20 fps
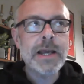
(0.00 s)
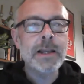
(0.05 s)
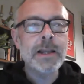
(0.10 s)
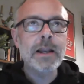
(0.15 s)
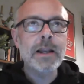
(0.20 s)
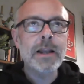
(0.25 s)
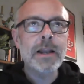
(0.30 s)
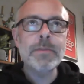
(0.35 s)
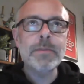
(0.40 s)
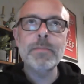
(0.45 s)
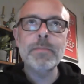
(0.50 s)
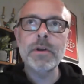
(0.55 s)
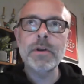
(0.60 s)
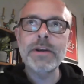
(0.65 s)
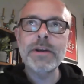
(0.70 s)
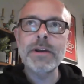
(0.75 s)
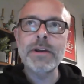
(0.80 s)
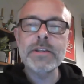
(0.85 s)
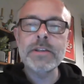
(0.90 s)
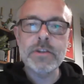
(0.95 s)
and a lot of people
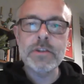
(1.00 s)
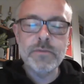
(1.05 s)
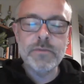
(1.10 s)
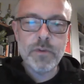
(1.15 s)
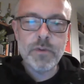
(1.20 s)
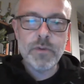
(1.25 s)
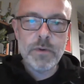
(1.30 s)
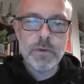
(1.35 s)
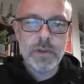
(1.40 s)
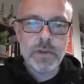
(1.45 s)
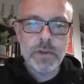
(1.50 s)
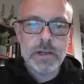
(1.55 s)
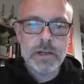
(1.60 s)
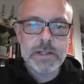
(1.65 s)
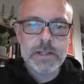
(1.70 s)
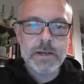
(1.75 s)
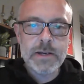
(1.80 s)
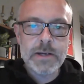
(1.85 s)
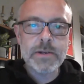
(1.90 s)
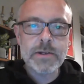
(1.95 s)
are in some form of
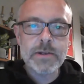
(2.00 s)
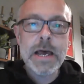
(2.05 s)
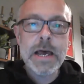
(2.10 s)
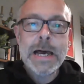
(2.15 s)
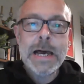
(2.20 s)
lockdown,